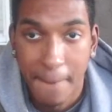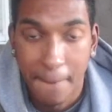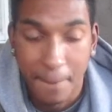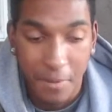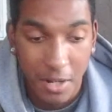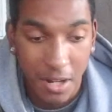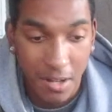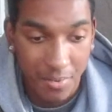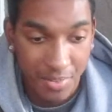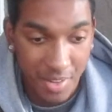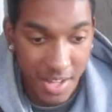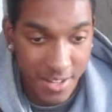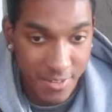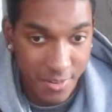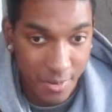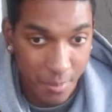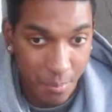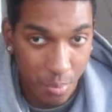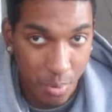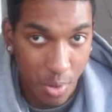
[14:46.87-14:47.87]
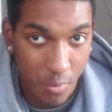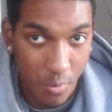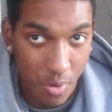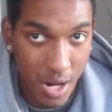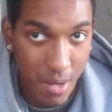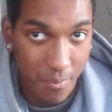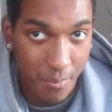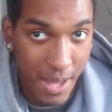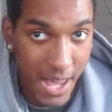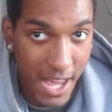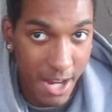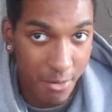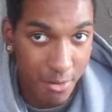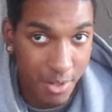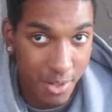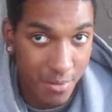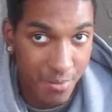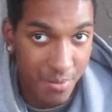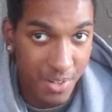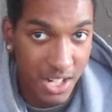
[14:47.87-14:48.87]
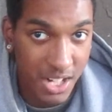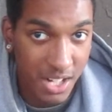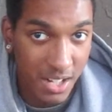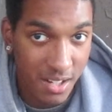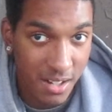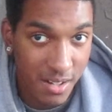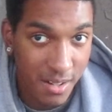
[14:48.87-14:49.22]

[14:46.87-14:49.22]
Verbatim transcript: You know what I'm saying? To the point where I'm angry as fuck.